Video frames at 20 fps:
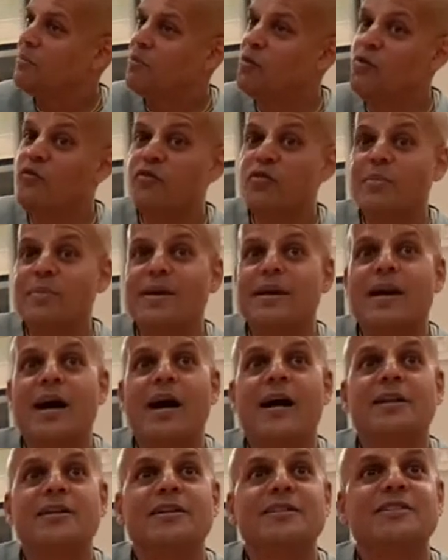"Prove to me
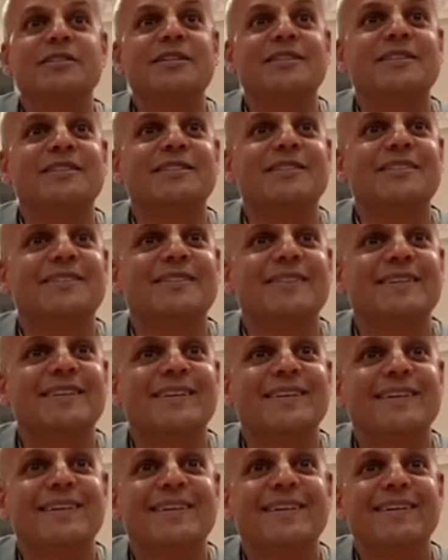God doesn't exist."
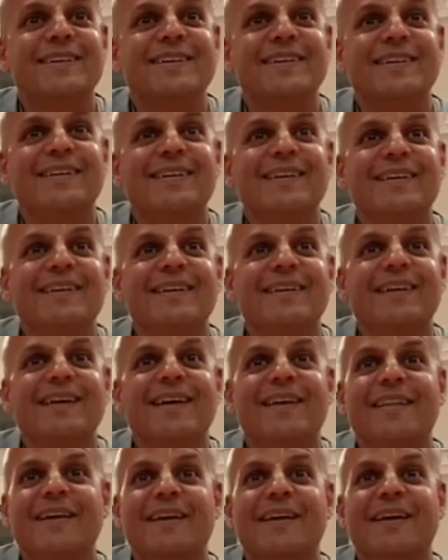
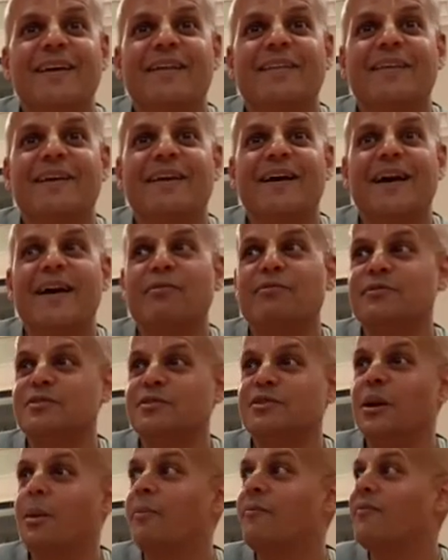And the guy was
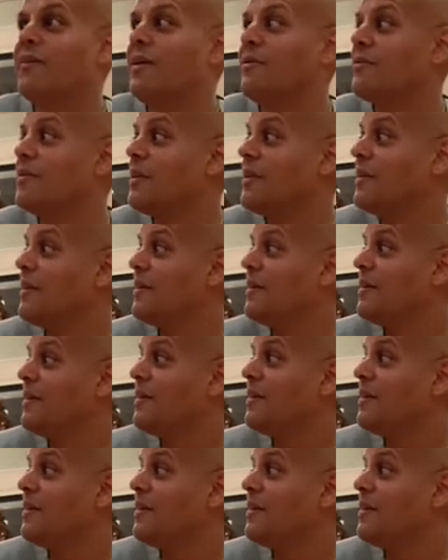dumbfounded.